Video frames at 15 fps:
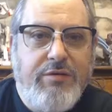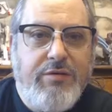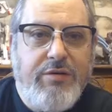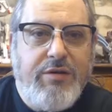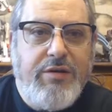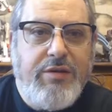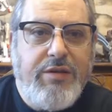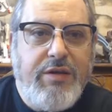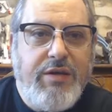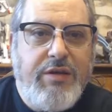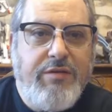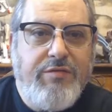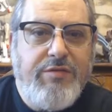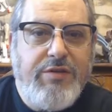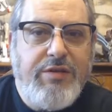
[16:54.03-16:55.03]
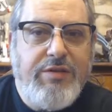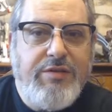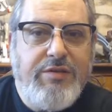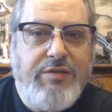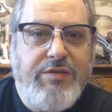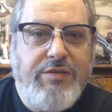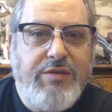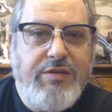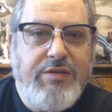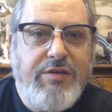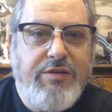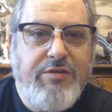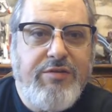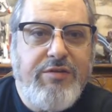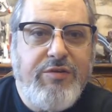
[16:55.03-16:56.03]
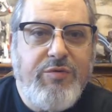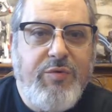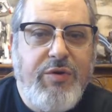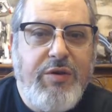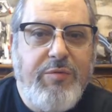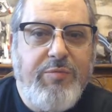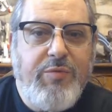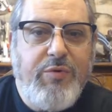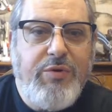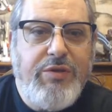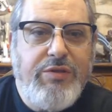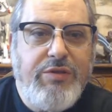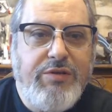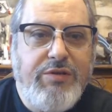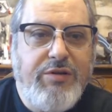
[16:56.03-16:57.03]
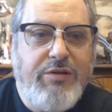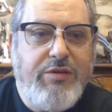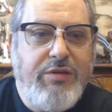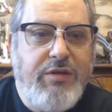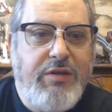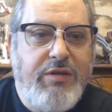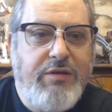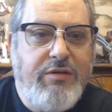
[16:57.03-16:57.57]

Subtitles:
And that gives us 620 points currently.